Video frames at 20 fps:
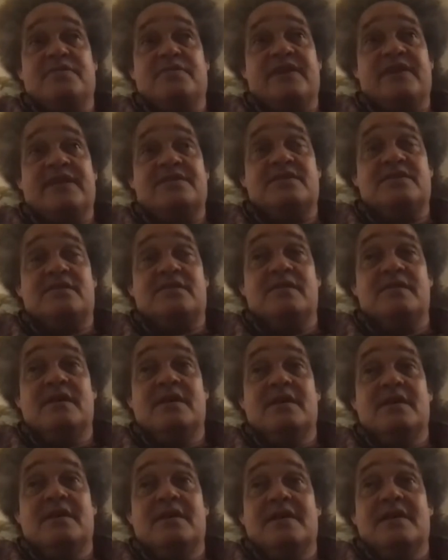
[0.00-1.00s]
I'm very
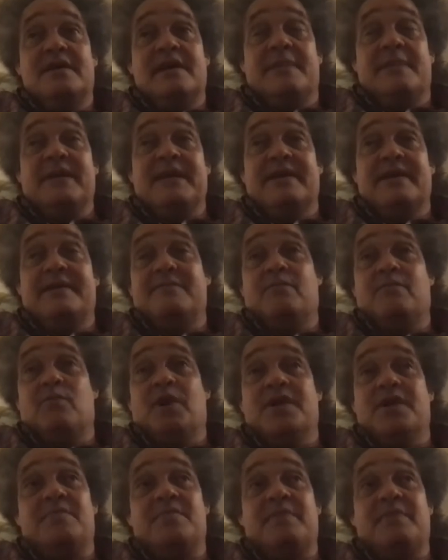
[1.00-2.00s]
neutral in
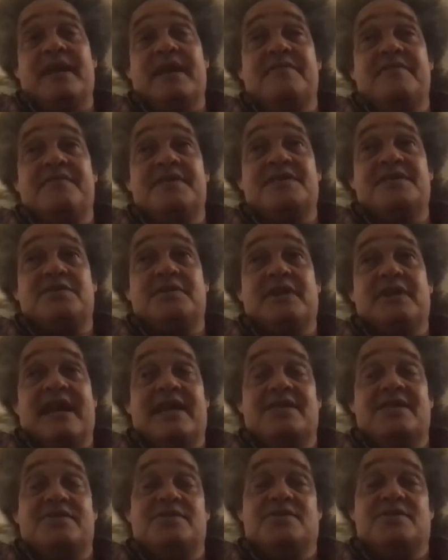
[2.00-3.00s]
that stuff as a
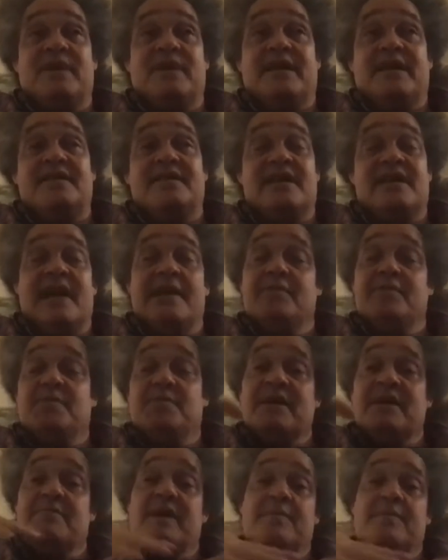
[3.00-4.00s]
political science
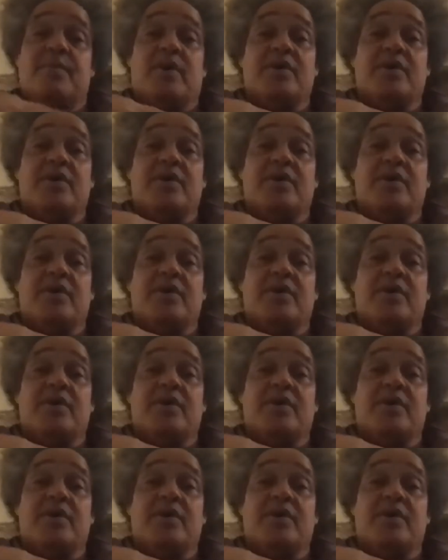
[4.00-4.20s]
professor.